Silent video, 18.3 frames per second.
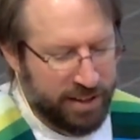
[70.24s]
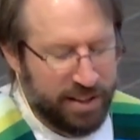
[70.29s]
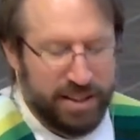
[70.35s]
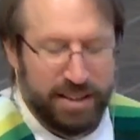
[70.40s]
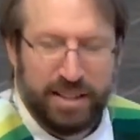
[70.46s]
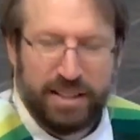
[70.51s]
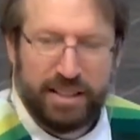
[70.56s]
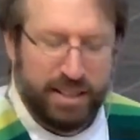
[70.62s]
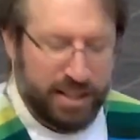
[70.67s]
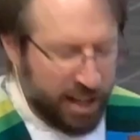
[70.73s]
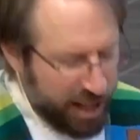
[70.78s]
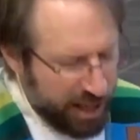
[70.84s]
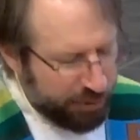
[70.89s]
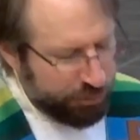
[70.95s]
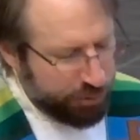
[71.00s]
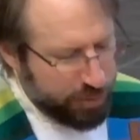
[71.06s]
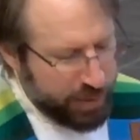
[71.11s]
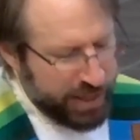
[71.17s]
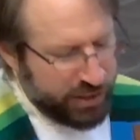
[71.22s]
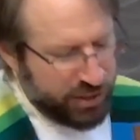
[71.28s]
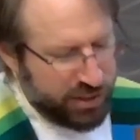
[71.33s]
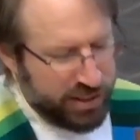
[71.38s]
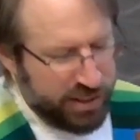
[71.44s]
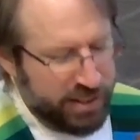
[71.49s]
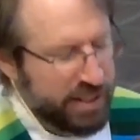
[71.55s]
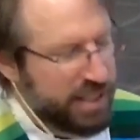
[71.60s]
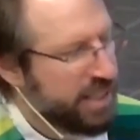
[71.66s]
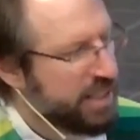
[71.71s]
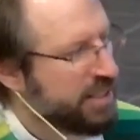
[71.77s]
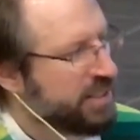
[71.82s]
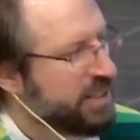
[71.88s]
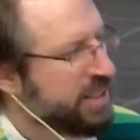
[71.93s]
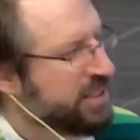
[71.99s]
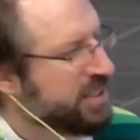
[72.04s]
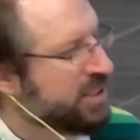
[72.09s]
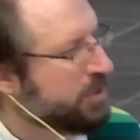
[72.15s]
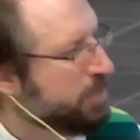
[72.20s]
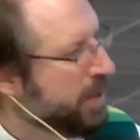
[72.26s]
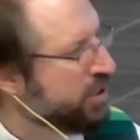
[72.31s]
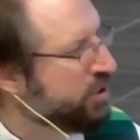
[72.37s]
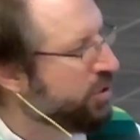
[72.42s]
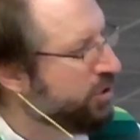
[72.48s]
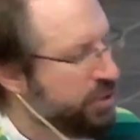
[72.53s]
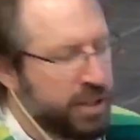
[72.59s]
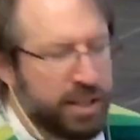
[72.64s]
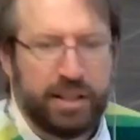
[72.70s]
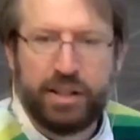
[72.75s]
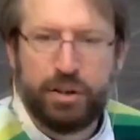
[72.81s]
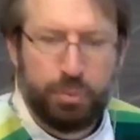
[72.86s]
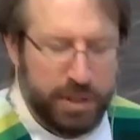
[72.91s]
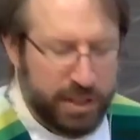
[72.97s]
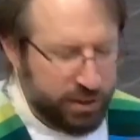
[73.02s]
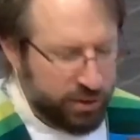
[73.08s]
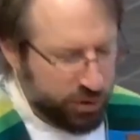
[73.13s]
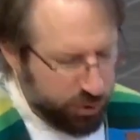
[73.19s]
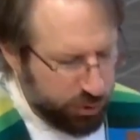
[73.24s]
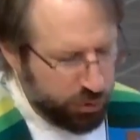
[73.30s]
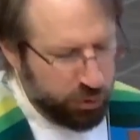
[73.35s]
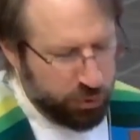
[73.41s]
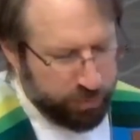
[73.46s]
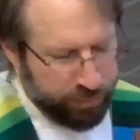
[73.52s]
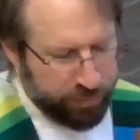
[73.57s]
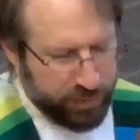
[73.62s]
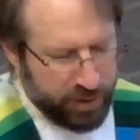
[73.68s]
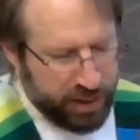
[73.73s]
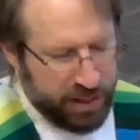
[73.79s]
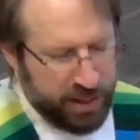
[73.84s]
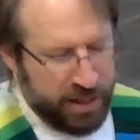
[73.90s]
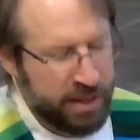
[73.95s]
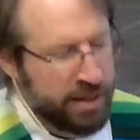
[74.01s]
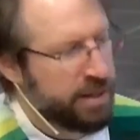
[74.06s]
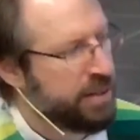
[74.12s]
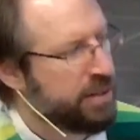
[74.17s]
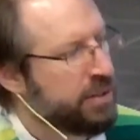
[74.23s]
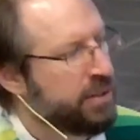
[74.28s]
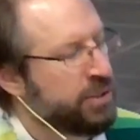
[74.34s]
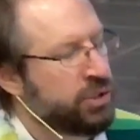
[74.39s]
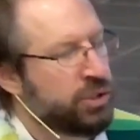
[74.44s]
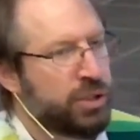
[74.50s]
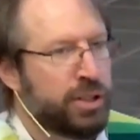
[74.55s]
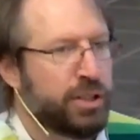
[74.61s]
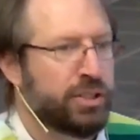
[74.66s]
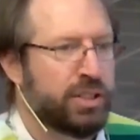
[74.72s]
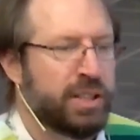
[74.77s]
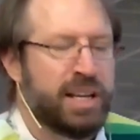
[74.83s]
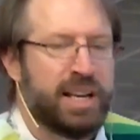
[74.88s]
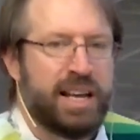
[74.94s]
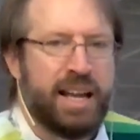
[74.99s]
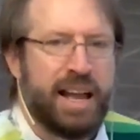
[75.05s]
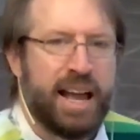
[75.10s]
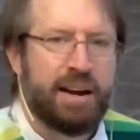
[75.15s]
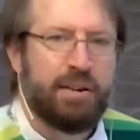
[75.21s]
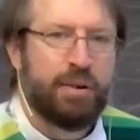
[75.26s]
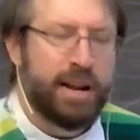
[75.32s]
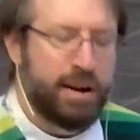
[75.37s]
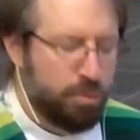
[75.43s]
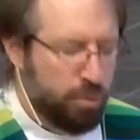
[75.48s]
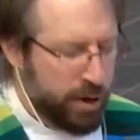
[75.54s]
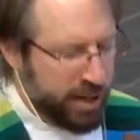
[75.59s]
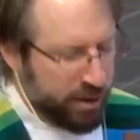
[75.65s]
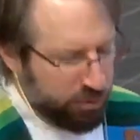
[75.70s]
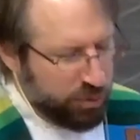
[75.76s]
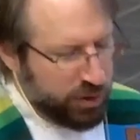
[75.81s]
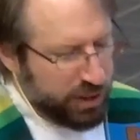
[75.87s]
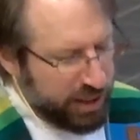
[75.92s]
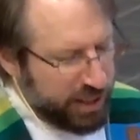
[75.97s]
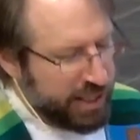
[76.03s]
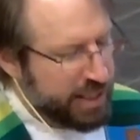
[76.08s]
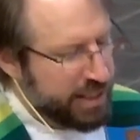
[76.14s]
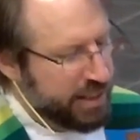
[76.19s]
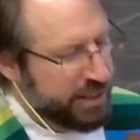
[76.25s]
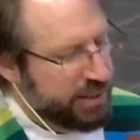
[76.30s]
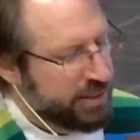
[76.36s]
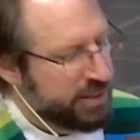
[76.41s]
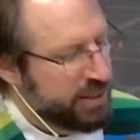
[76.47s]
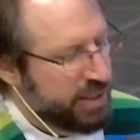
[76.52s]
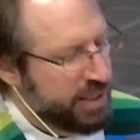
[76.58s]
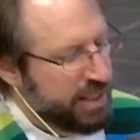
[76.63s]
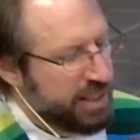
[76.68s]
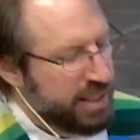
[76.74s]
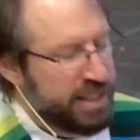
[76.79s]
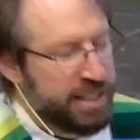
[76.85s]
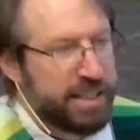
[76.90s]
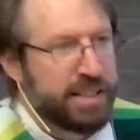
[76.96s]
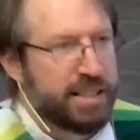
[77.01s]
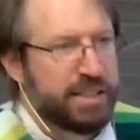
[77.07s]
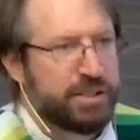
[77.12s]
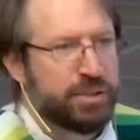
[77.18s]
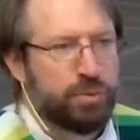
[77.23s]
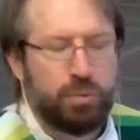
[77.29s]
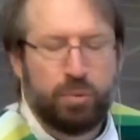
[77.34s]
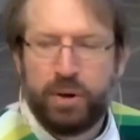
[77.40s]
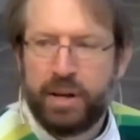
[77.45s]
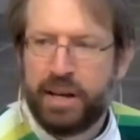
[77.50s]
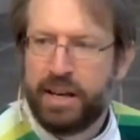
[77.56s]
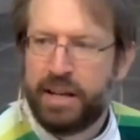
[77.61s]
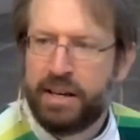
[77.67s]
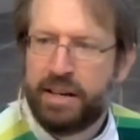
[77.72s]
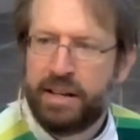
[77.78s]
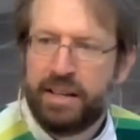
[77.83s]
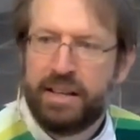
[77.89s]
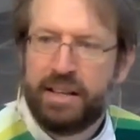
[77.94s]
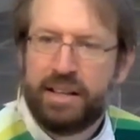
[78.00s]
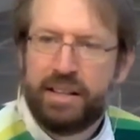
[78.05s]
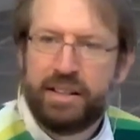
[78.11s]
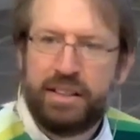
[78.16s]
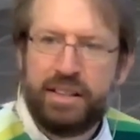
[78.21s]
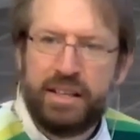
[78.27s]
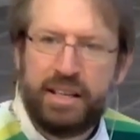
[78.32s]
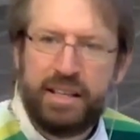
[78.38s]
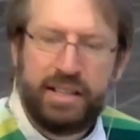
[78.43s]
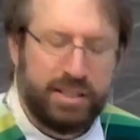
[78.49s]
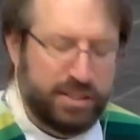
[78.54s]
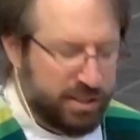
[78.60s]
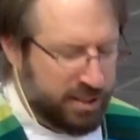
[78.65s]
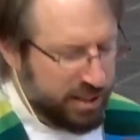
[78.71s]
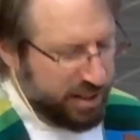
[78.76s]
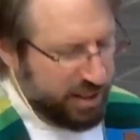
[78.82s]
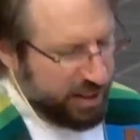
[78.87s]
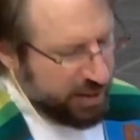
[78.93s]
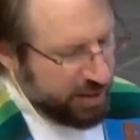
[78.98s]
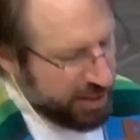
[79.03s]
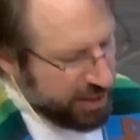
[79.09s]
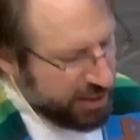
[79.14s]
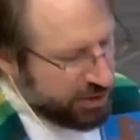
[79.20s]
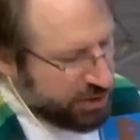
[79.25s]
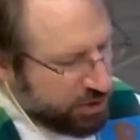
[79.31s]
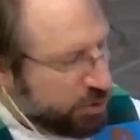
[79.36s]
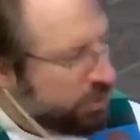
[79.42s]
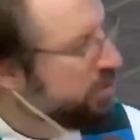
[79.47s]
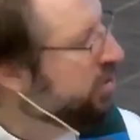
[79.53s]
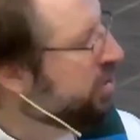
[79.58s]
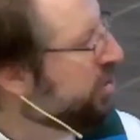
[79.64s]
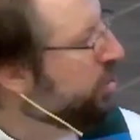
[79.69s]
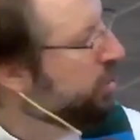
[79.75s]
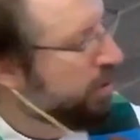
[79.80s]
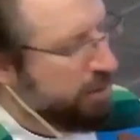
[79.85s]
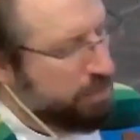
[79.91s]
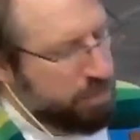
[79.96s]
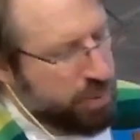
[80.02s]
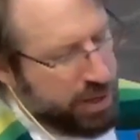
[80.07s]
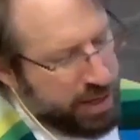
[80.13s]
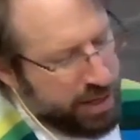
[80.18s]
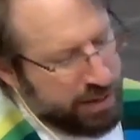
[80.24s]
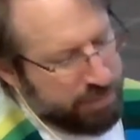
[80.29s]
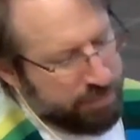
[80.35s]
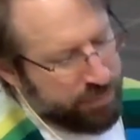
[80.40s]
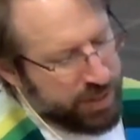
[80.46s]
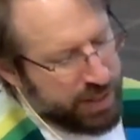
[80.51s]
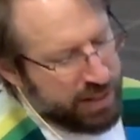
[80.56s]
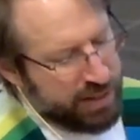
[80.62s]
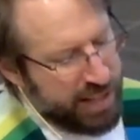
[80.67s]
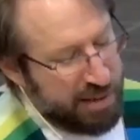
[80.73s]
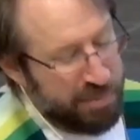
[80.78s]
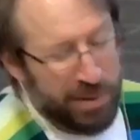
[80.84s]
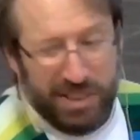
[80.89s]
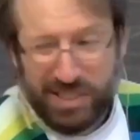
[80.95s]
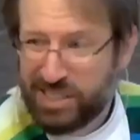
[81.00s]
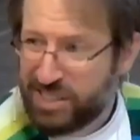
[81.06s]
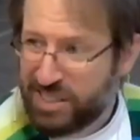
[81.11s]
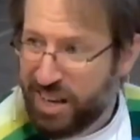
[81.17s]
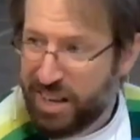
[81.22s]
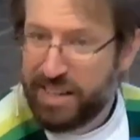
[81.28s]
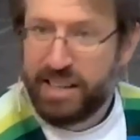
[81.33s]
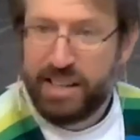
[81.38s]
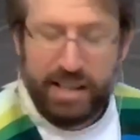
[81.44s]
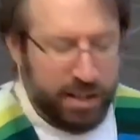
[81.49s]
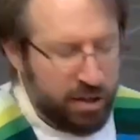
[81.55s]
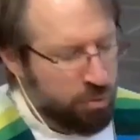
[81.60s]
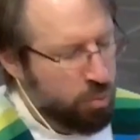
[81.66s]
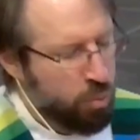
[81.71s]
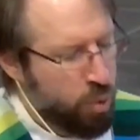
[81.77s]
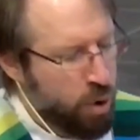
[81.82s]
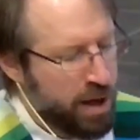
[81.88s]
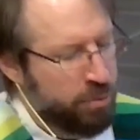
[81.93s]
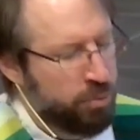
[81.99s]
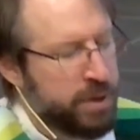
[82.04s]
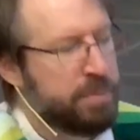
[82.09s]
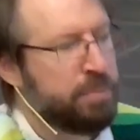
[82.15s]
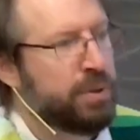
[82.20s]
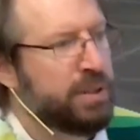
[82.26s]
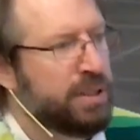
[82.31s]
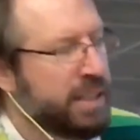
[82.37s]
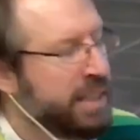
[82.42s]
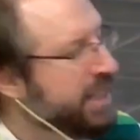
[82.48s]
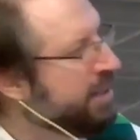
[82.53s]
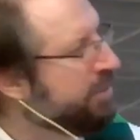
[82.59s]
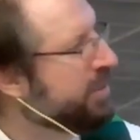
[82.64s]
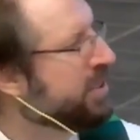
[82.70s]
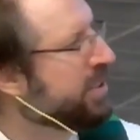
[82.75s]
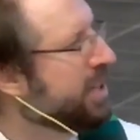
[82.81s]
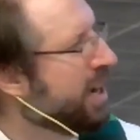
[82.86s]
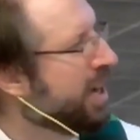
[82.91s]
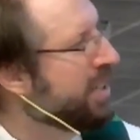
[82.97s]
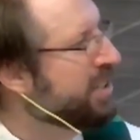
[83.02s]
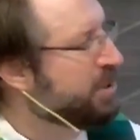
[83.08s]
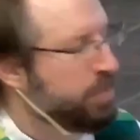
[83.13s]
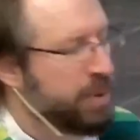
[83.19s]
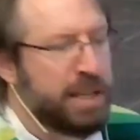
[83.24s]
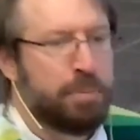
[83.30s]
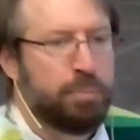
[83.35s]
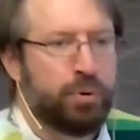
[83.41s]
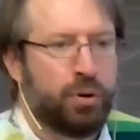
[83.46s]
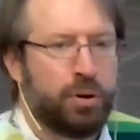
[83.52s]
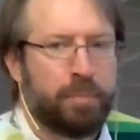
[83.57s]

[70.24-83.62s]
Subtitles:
Confirmation is a special thing that we do in the church. And what it really is when these students who have been, they've been studying what we believe is God's people